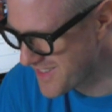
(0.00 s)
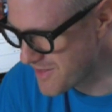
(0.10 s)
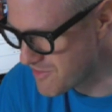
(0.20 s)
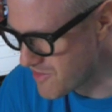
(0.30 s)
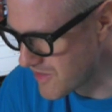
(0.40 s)

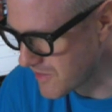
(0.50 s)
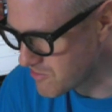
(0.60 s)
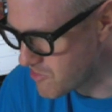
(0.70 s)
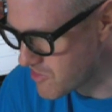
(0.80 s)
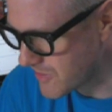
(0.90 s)
the
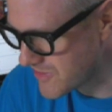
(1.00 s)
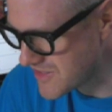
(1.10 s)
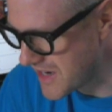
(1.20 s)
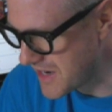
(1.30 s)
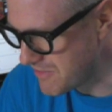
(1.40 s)
morning walk of
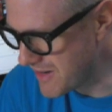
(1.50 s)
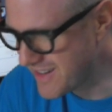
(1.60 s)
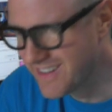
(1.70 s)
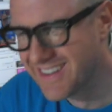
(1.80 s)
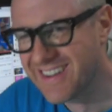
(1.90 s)
shame,
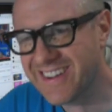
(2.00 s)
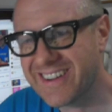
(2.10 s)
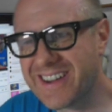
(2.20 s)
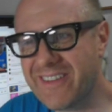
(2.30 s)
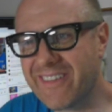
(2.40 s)

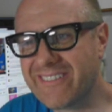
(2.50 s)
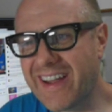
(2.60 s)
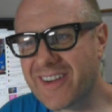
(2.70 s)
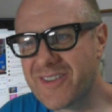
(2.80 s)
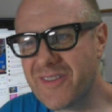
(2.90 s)
coming
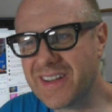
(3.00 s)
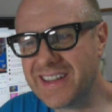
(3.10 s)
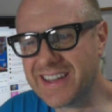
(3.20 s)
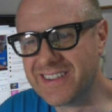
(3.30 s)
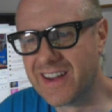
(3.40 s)
back from a
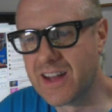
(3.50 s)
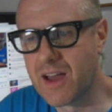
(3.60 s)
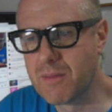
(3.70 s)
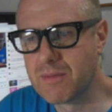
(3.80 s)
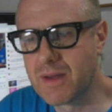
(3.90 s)
late night.
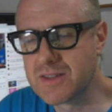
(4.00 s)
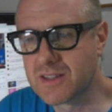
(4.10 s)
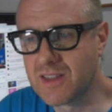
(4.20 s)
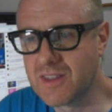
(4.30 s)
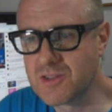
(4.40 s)
I mean,
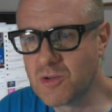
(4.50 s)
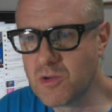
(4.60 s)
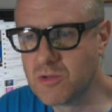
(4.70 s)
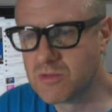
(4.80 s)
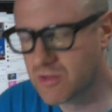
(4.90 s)
basically, these are
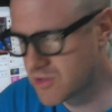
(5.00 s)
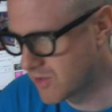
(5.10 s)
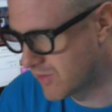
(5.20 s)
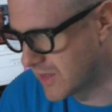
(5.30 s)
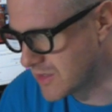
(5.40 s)
all
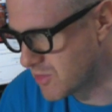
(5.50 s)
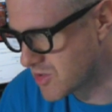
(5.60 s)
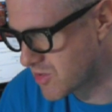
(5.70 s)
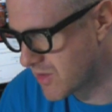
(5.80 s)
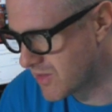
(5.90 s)
sort of things
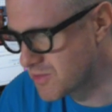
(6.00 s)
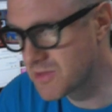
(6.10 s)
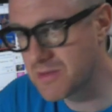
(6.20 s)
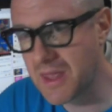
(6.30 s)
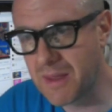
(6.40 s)
which, this
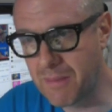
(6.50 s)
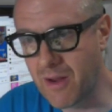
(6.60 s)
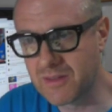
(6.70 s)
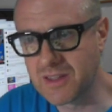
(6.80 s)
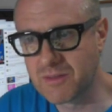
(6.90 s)
was
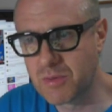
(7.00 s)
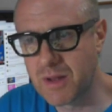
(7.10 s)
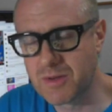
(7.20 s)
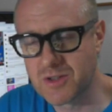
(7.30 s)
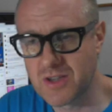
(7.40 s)
apparently put
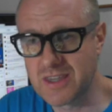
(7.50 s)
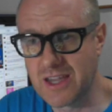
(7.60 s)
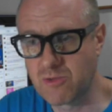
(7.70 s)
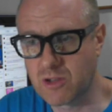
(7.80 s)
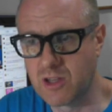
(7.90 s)
up in a
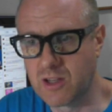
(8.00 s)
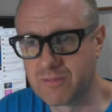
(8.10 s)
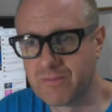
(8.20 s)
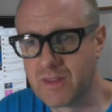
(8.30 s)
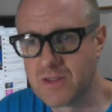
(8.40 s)
psychiatric clinic.
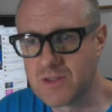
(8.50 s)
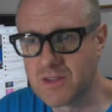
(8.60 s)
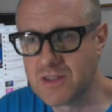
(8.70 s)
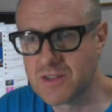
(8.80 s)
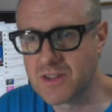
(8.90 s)
So
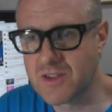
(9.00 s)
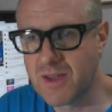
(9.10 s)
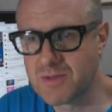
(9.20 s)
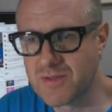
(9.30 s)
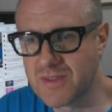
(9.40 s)
these are the
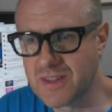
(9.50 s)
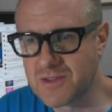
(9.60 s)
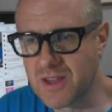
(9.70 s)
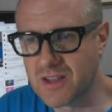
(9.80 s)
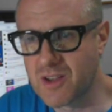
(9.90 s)
types of
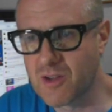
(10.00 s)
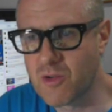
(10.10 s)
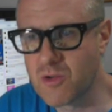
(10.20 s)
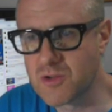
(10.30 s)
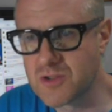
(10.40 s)
things that can
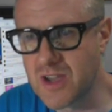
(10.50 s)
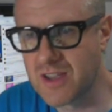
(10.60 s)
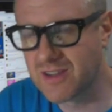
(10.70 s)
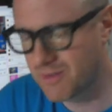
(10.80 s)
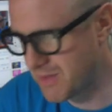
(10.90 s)
cause
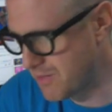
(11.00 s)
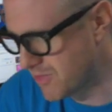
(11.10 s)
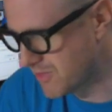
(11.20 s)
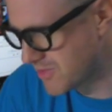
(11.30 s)
people